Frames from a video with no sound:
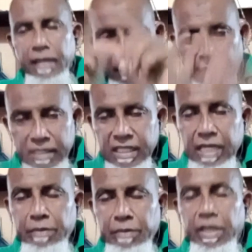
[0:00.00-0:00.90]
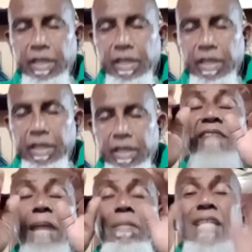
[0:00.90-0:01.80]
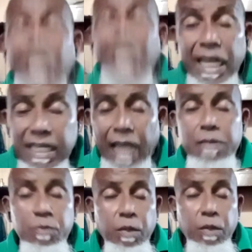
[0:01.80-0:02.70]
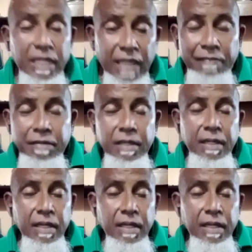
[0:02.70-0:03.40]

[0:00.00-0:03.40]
not serious, you could give them 10 times what it have